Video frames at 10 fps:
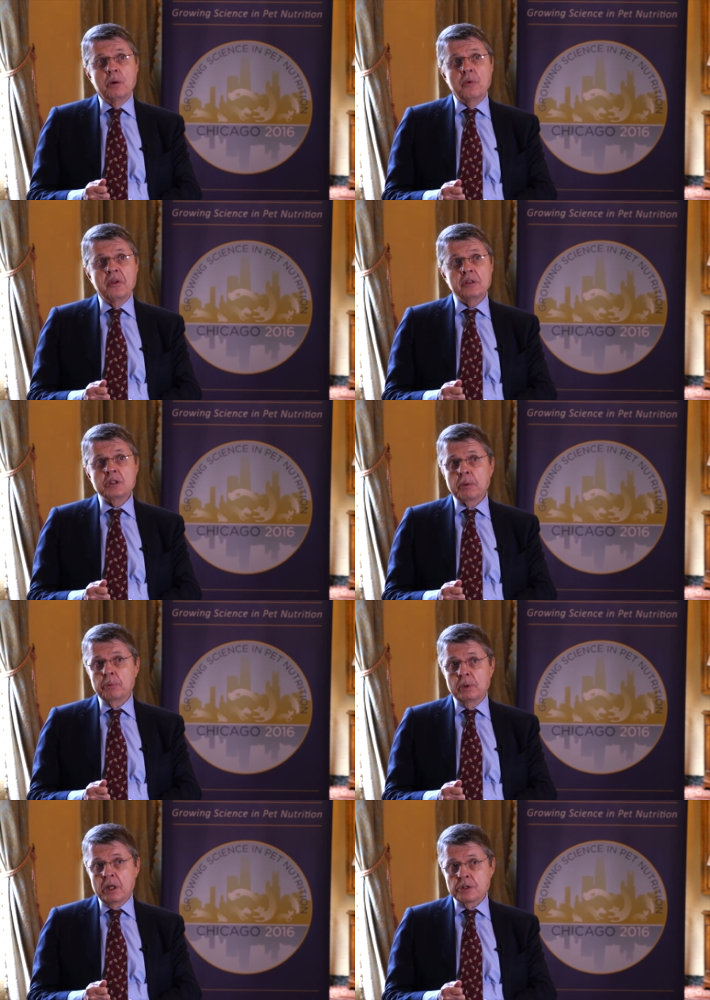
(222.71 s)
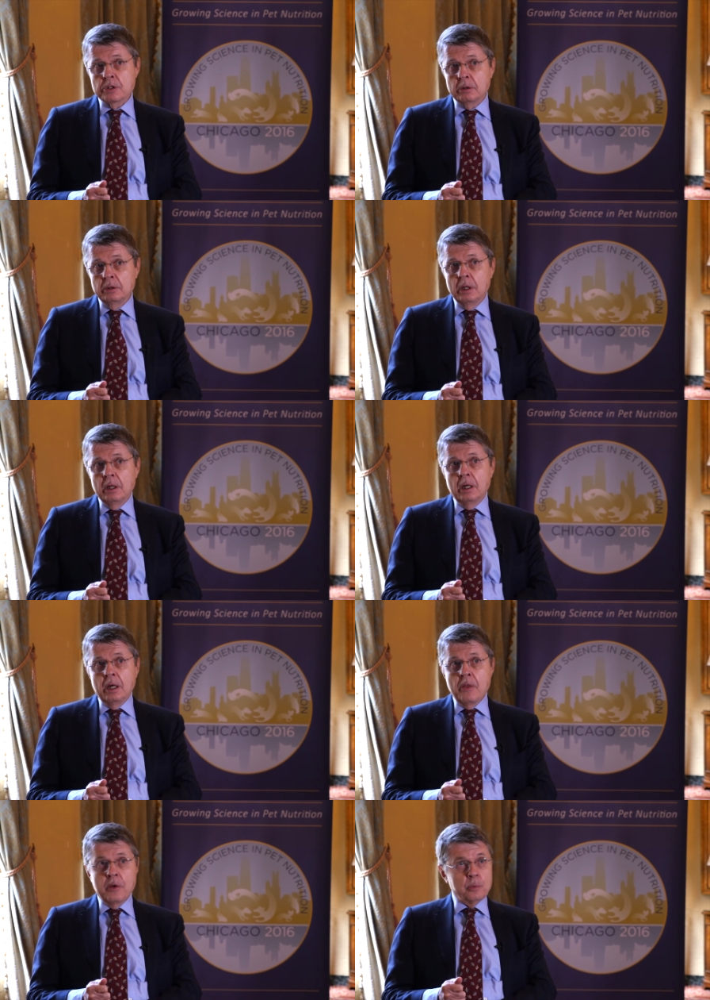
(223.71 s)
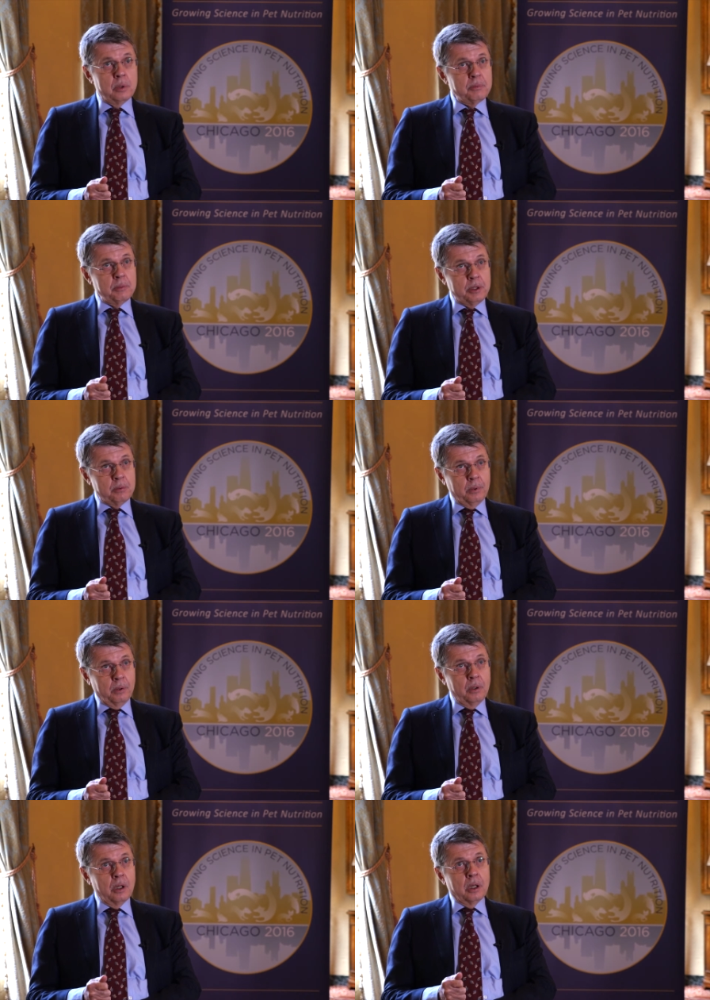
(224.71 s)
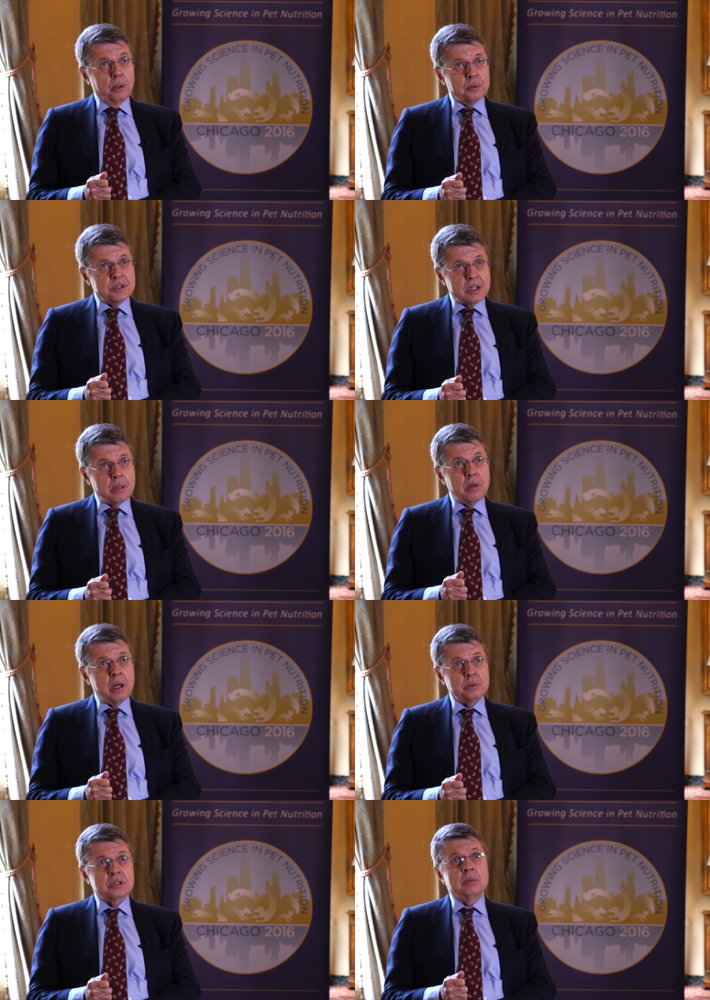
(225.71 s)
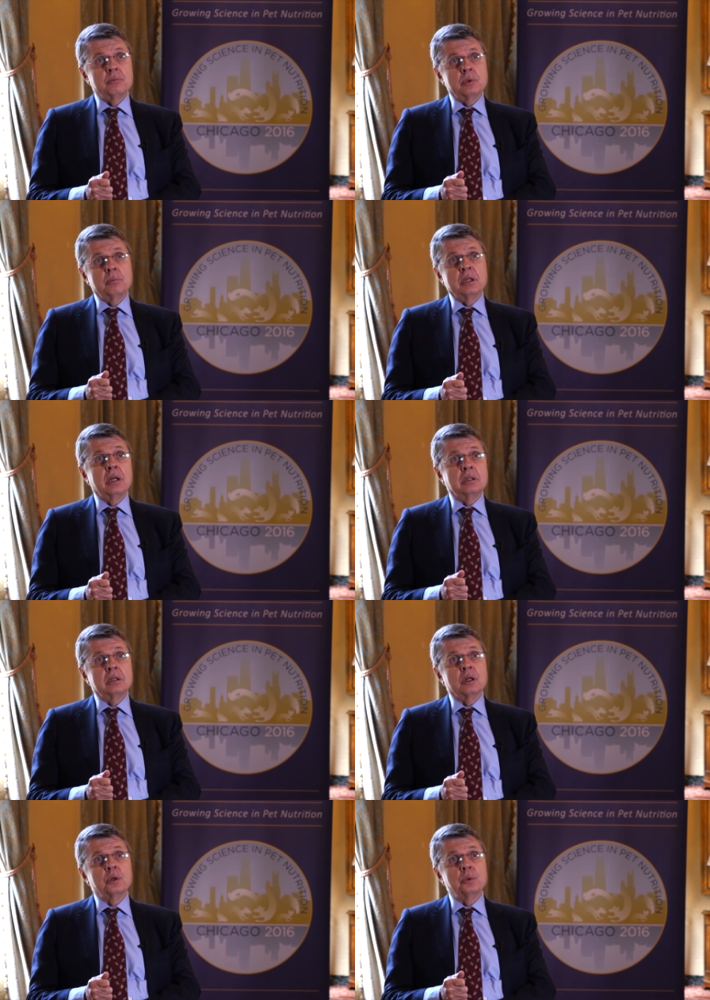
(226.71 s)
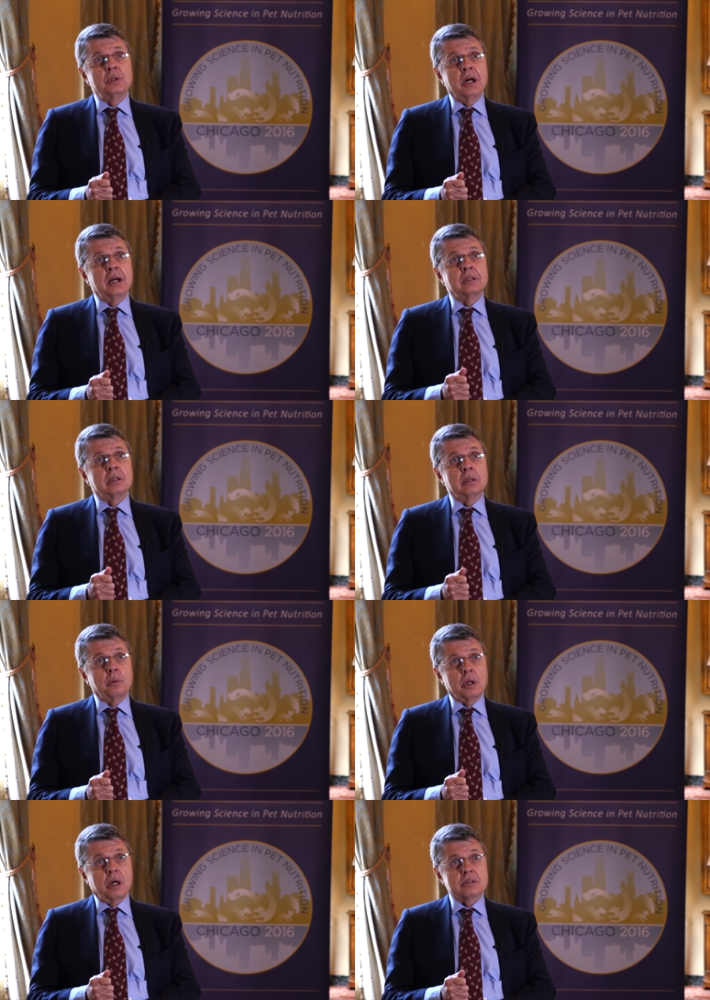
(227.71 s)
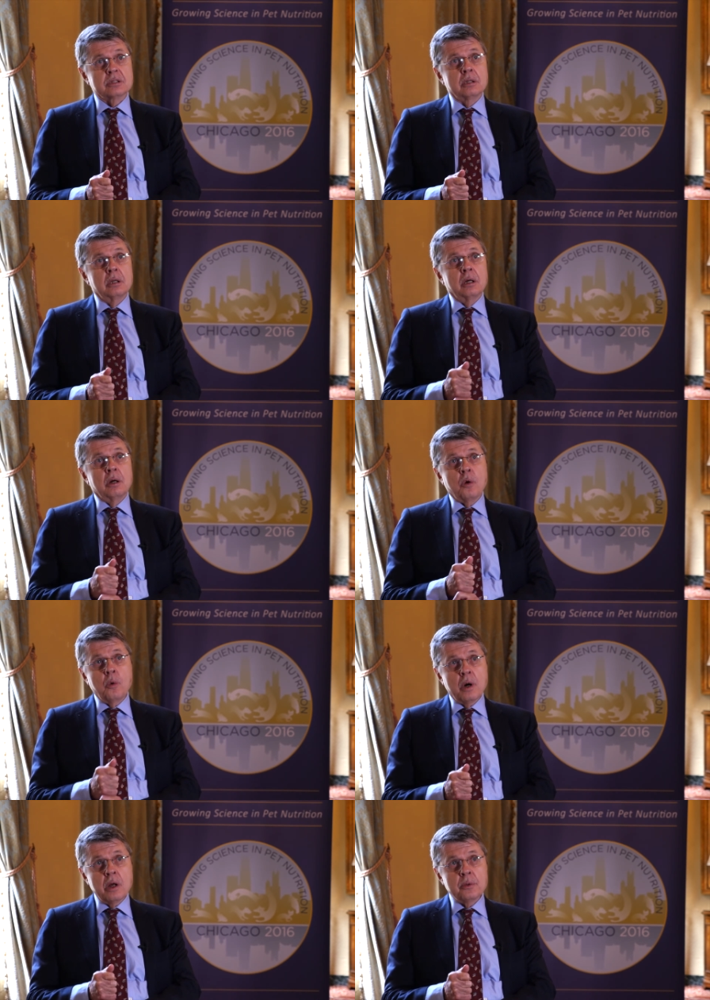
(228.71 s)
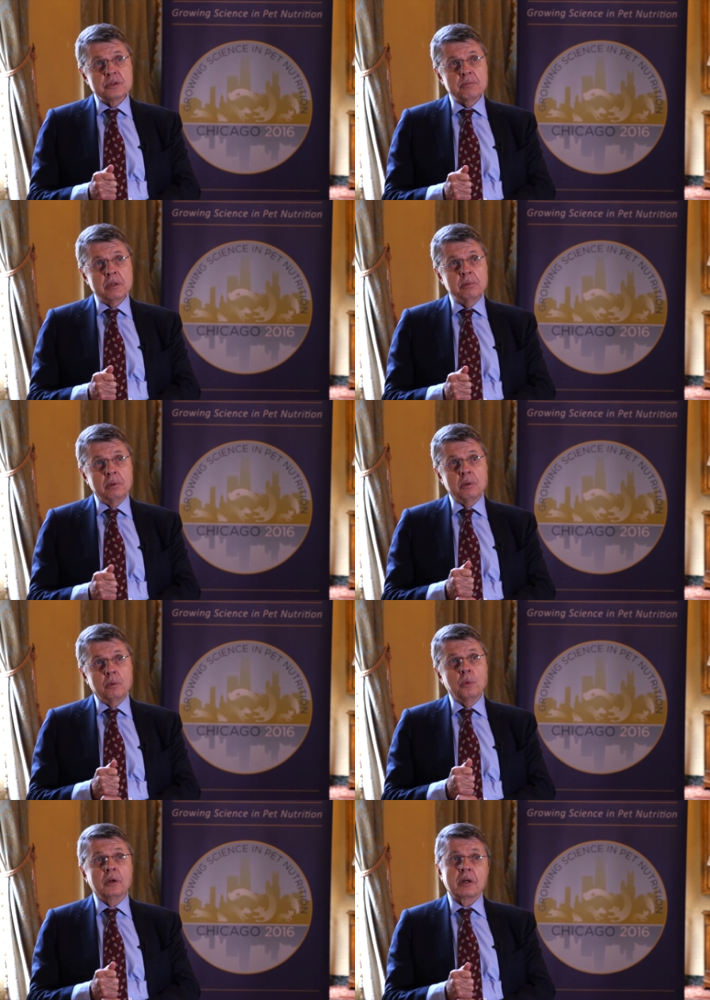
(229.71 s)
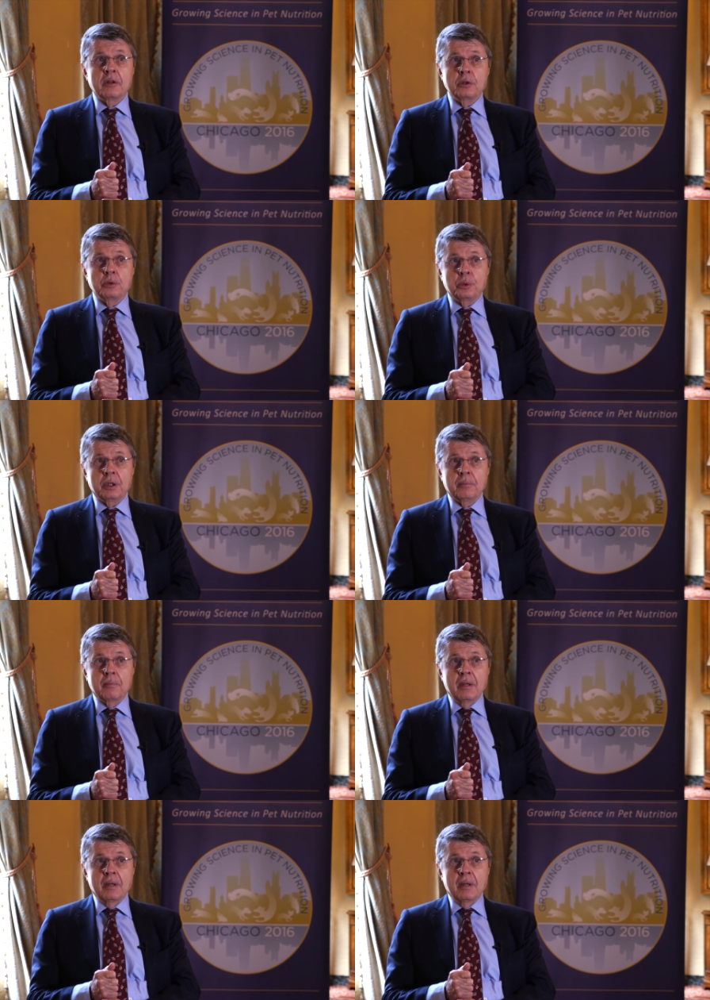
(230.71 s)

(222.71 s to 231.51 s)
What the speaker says: Within each population, there will be people who somehow seem to be getting a good diet at low cost. Who are those people? What are they doing?